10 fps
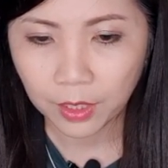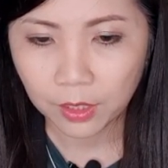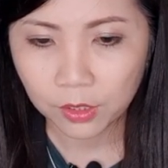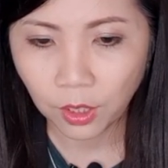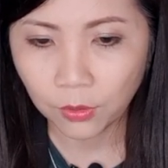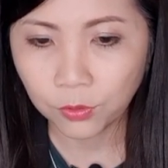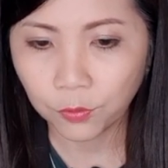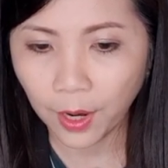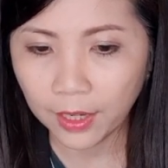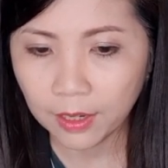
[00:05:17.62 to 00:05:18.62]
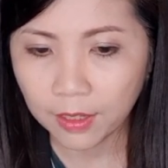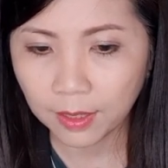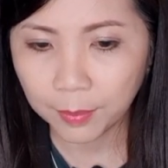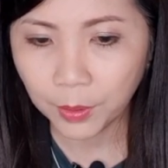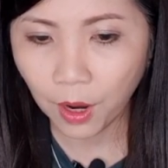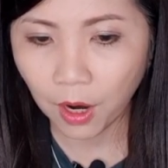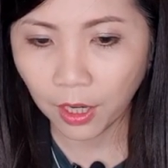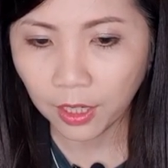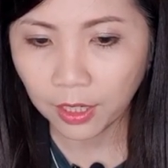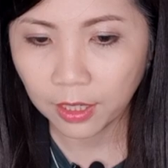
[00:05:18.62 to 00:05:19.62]
So to find
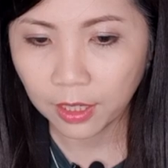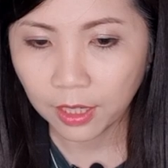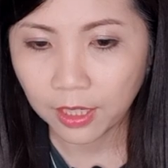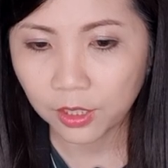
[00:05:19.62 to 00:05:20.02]
WR is